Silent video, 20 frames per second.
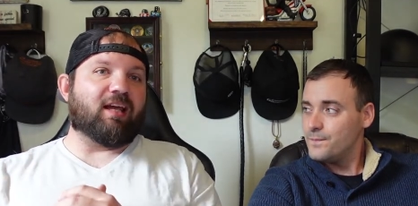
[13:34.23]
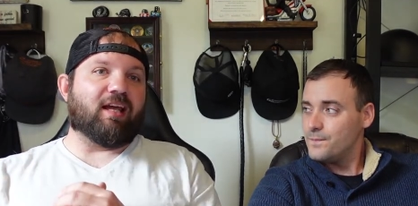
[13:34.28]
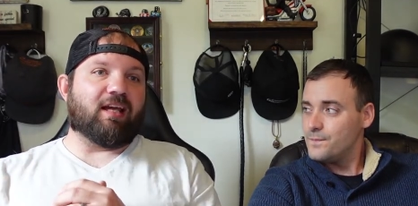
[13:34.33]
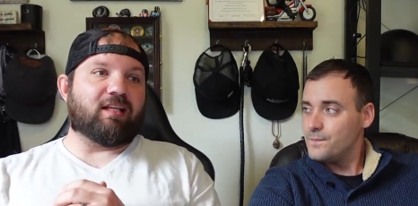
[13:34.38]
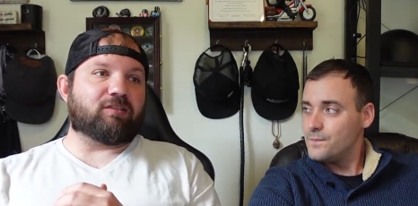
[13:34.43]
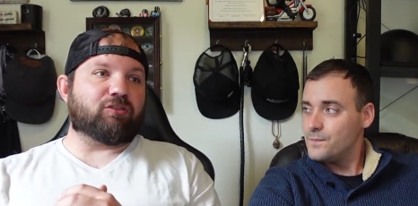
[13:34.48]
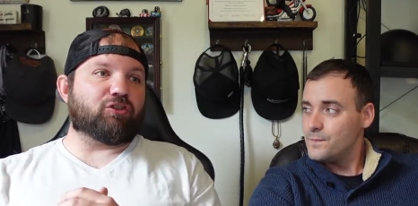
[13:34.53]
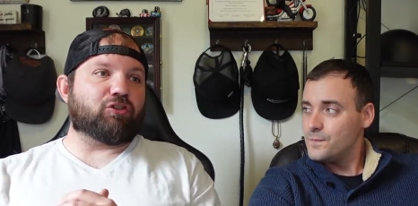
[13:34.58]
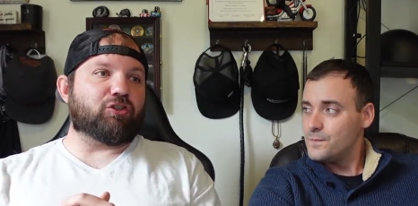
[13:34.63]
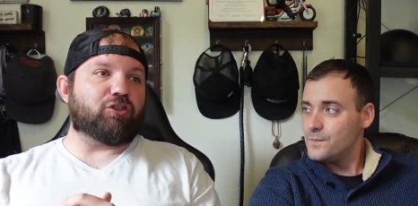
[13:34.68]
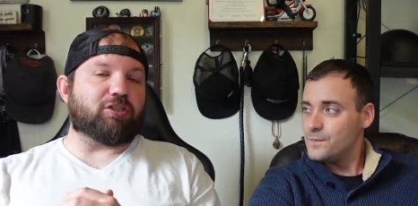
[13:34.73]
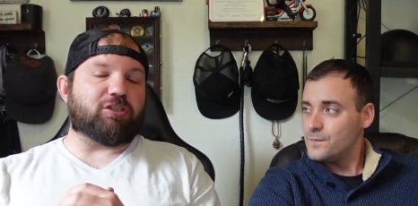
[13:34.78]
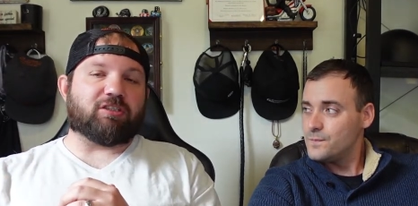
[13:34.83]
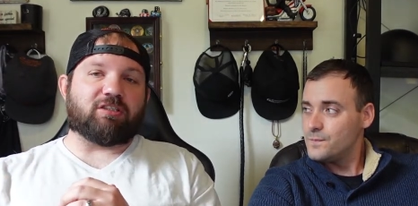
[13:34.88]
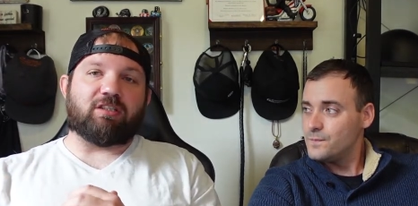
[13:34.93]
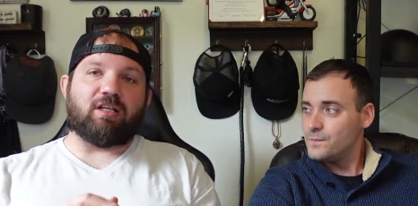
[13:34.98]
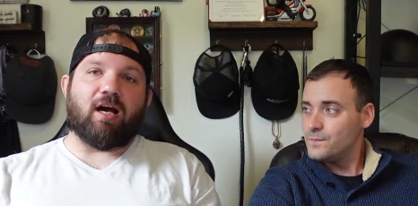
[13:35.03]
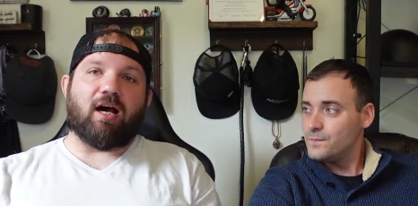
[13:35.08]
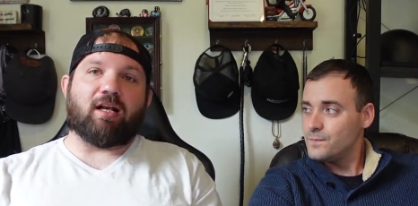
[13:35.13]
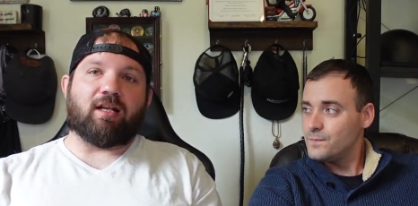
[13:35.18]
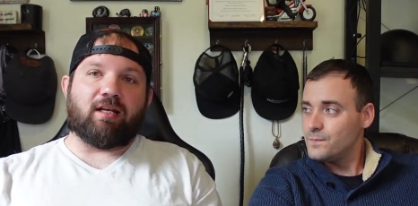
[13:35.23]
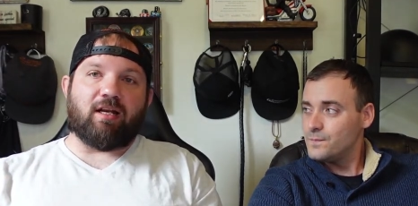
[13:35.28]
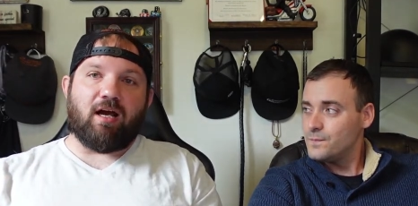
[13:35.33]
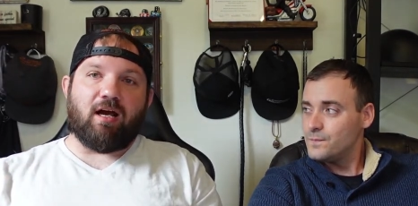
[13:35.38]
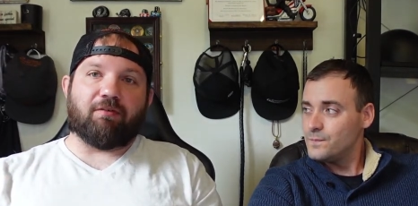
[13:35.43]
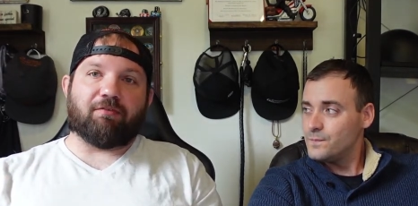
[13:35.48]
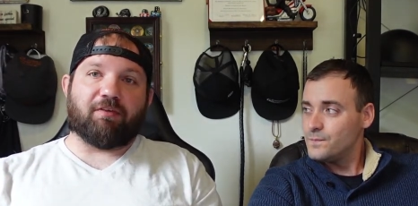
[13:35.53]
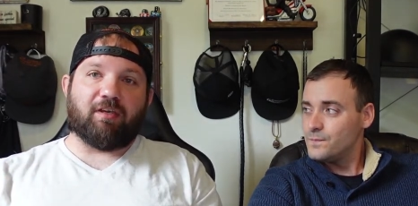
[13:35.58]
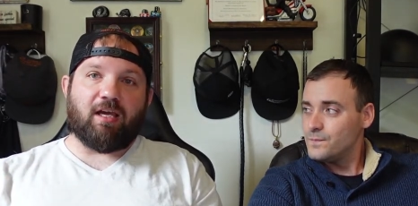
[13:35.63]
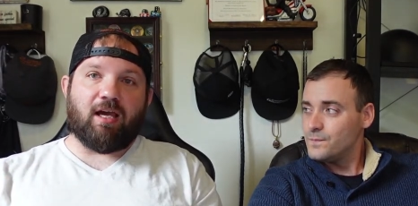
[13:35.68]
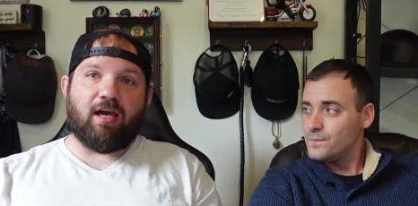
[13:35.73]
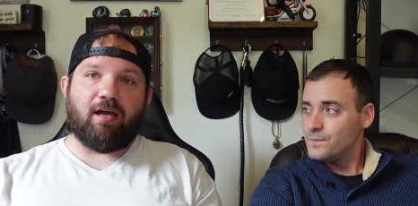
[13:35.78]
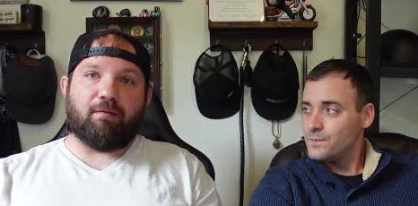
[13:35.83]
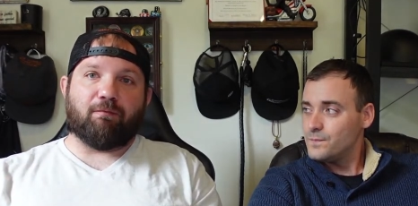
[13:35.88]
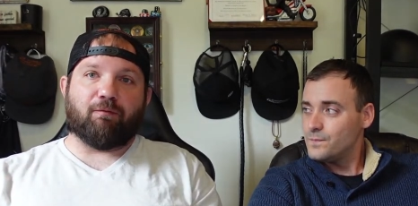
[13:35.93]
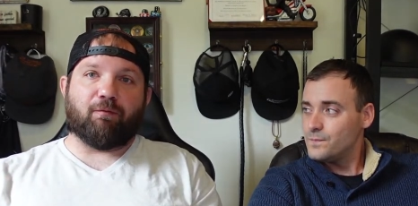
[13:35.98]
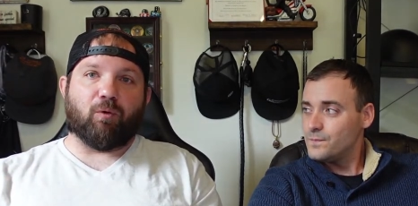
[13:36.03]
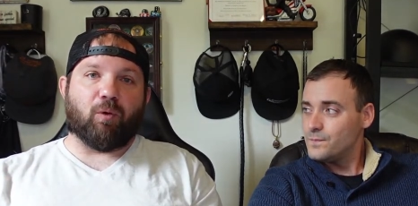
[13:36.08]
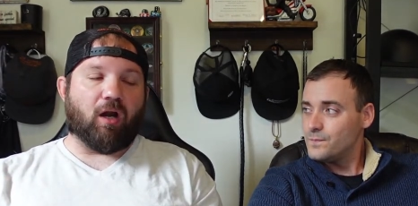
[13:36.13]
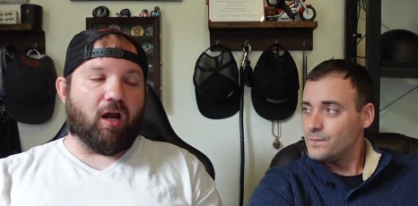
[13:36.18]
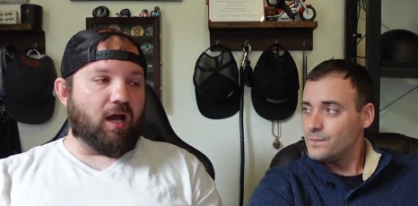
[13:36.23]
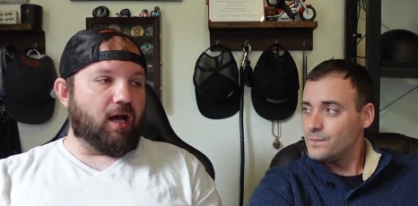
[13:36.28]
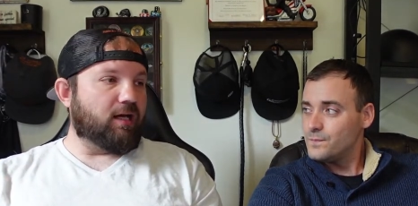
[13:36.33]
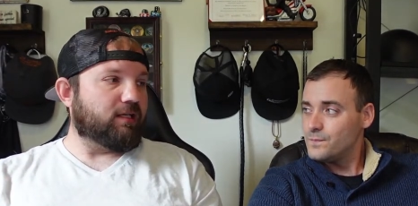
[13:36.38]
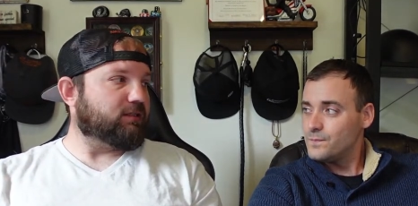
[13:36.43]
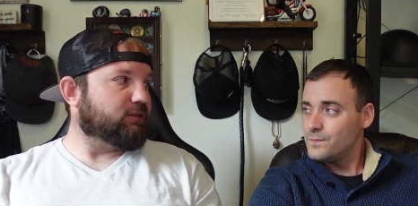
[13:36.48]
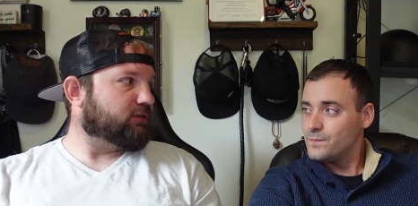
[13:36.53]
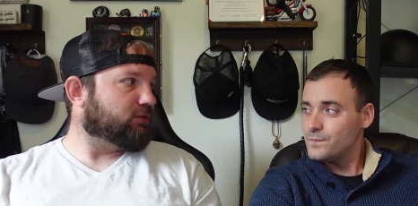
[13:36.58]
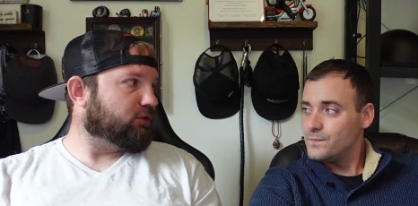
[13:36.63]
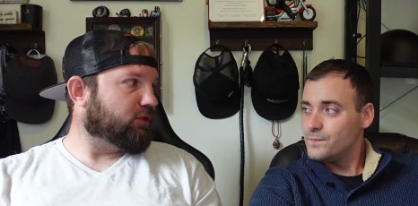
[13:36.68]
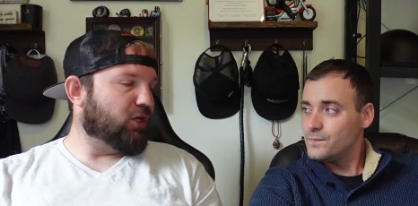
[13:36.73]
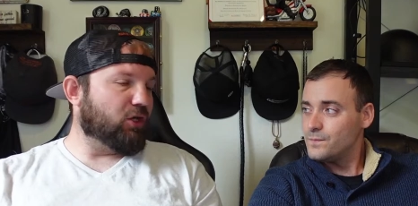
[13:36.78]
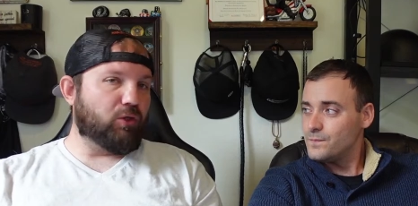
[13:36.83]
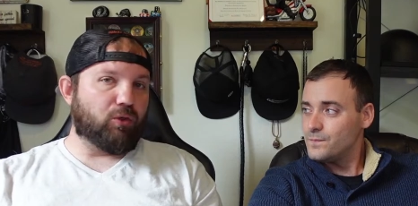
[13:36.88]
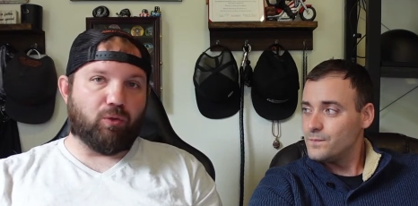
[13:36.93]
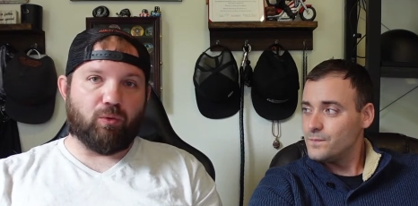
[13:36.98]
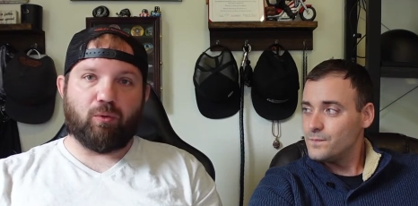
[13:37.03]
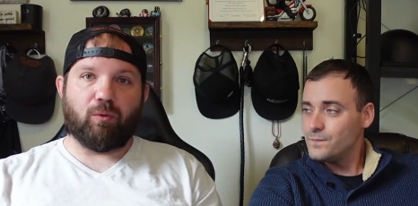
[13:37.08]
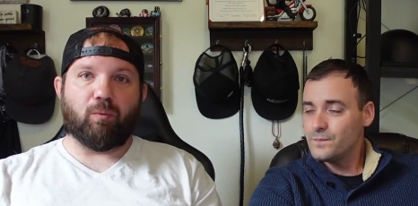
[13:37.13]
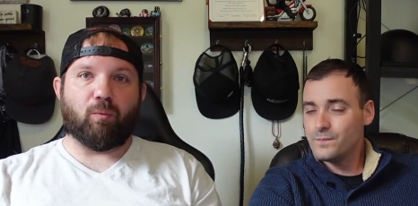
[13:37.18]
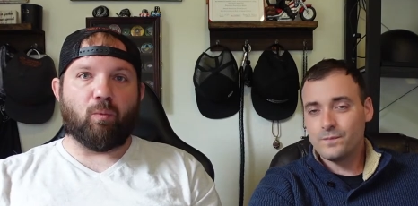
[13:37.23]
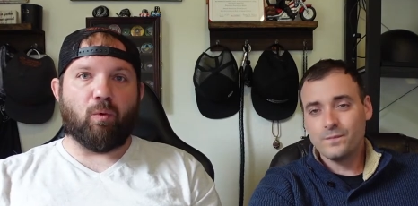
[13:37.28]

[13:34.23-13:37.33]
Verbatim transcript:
Speaker 1: it's just not enough yet for us to